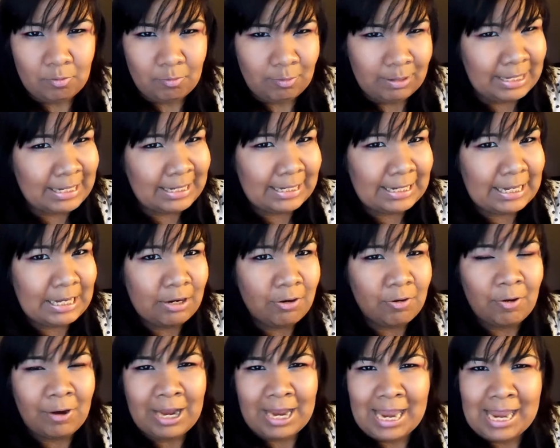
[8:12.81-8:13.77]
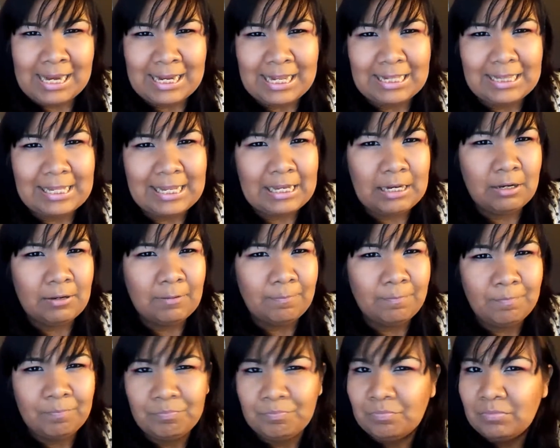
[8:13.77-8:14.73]
oily or anything.
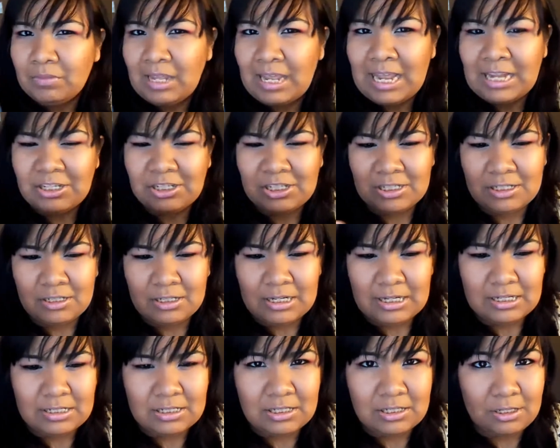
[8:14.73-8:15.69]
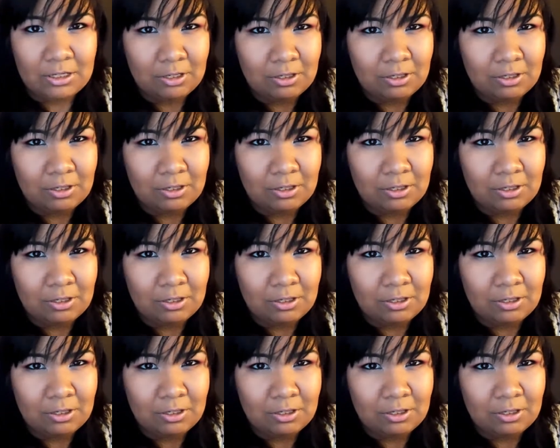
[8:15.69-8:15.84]
It just looks